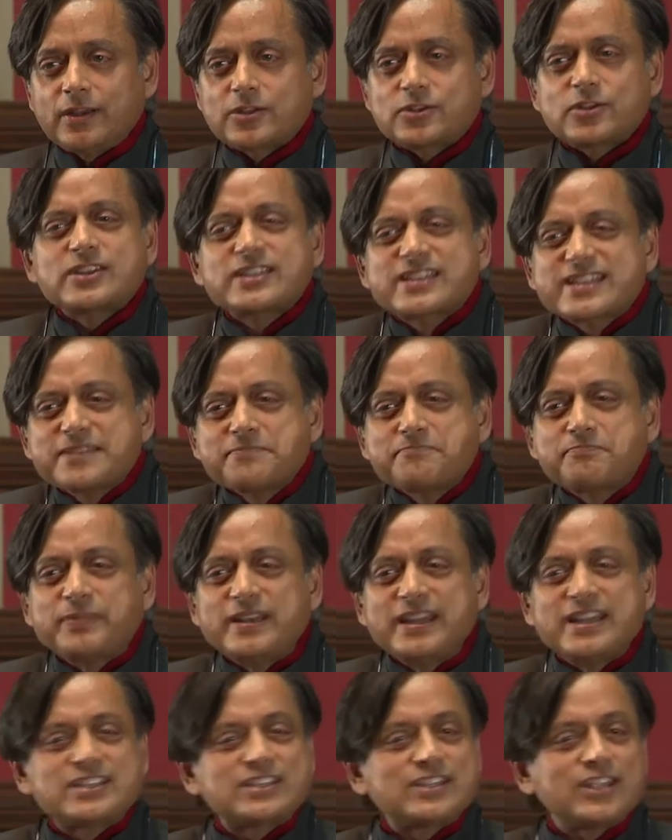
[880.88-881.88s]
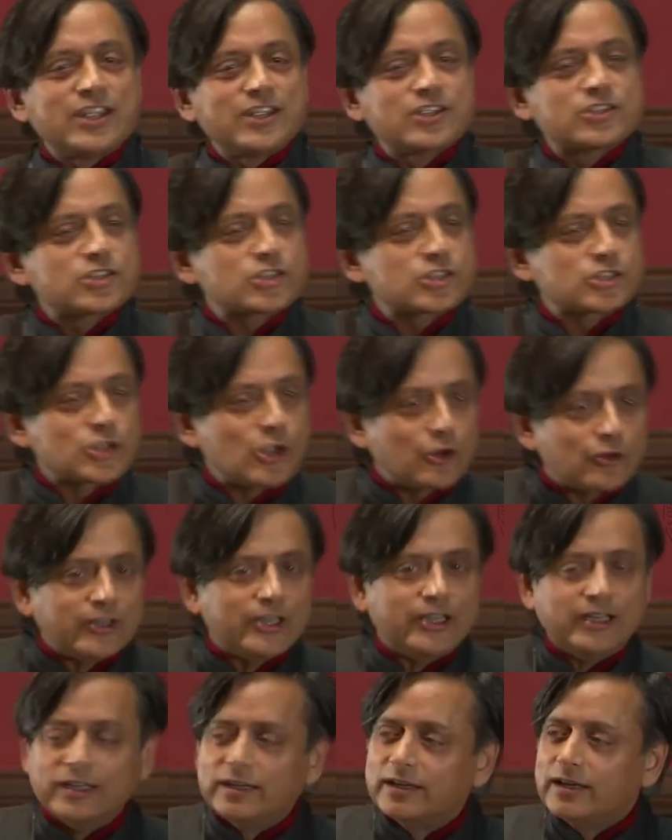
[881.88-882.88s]
to simply say
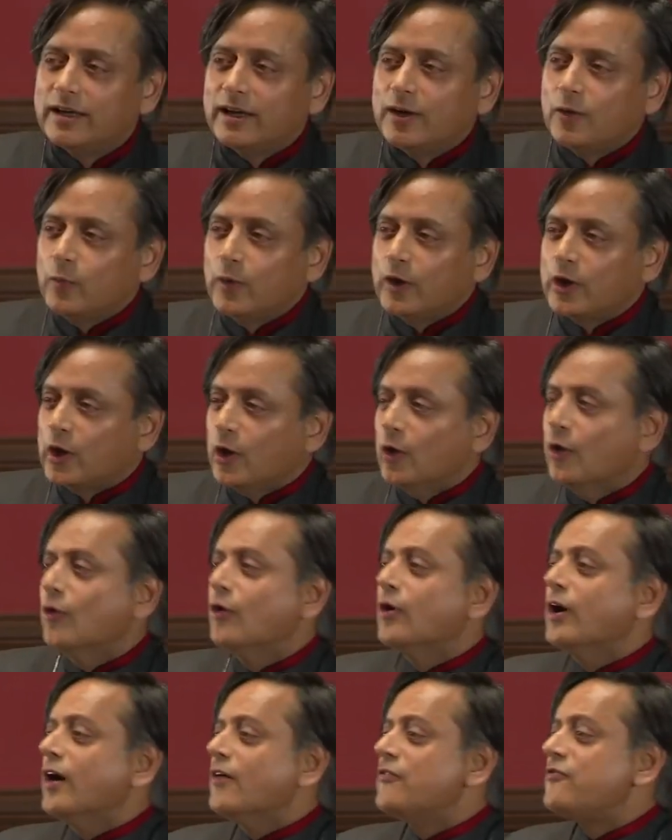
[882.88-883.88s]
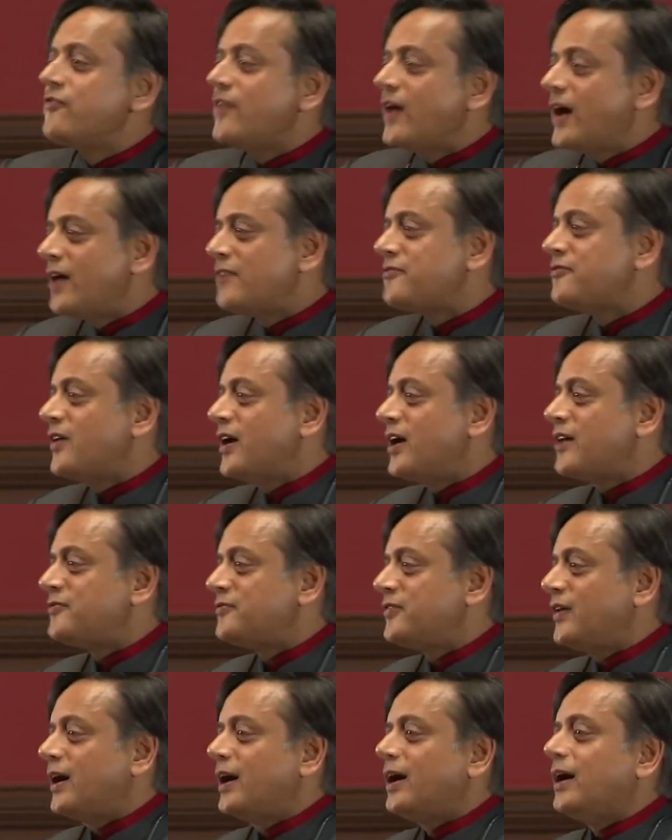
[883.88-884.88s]
sorry, will go a far, far,
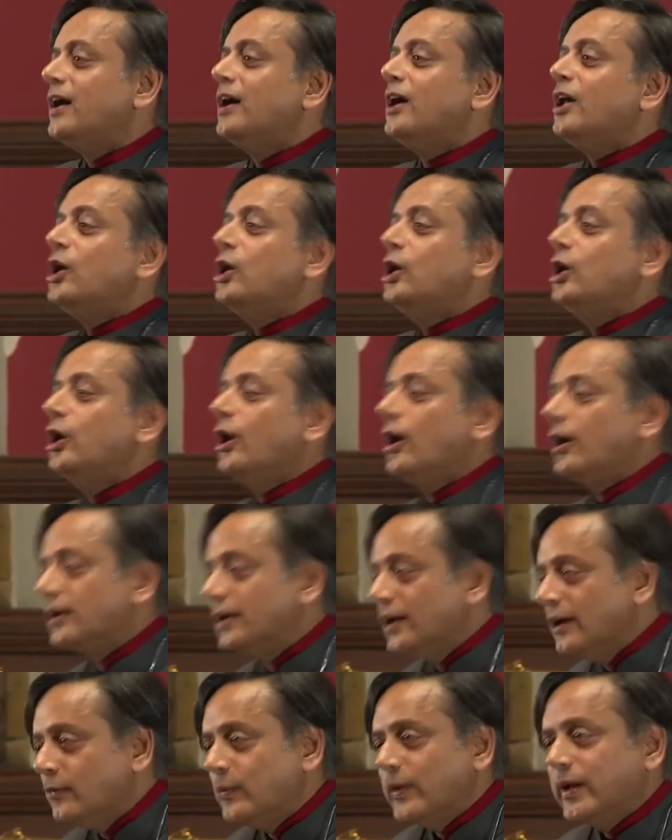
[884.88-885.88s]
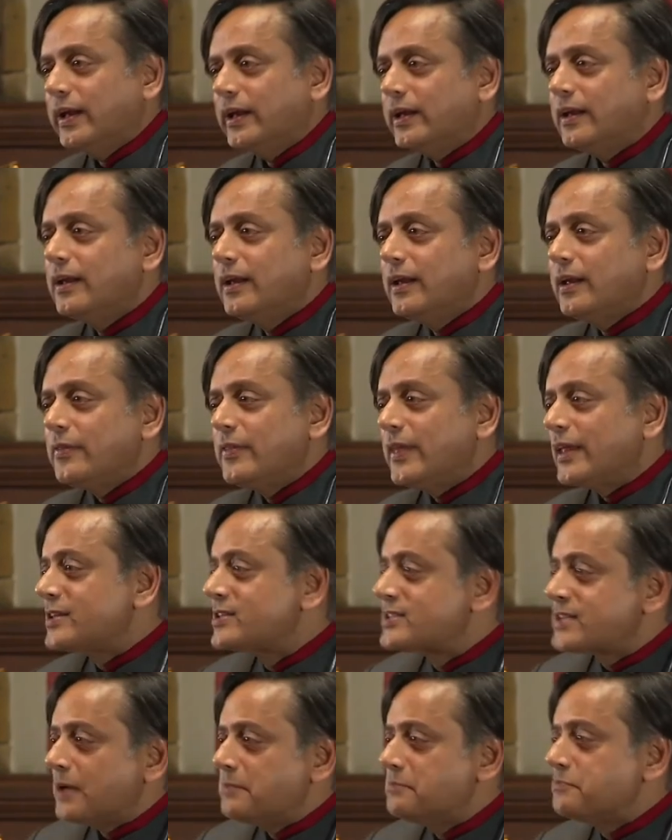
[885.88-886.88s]
far longer way than
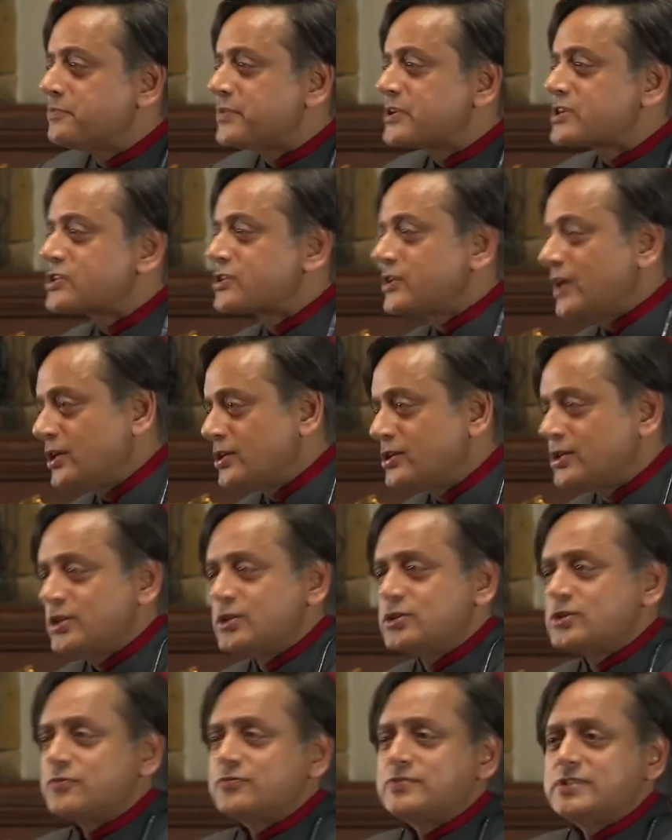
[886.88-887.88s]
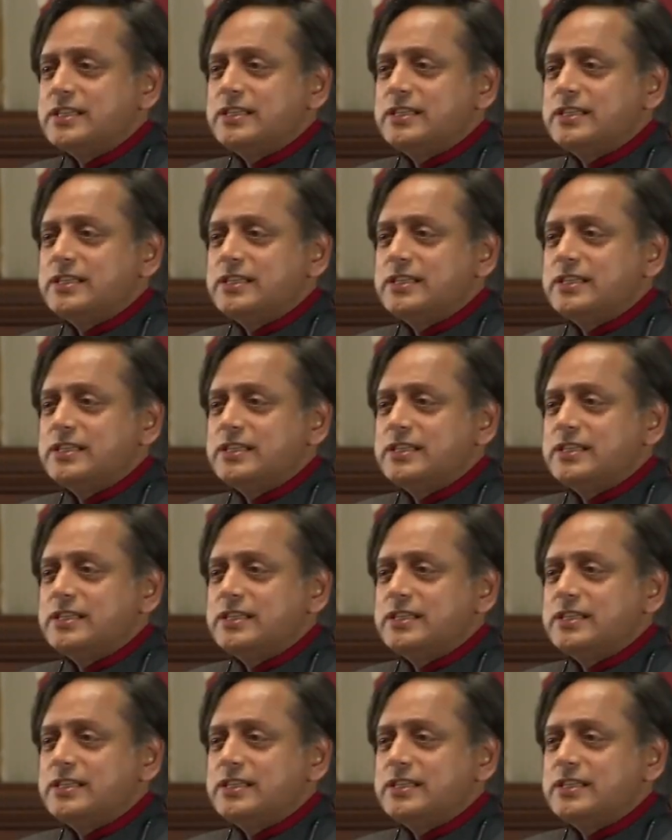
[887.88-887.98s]
some percentage of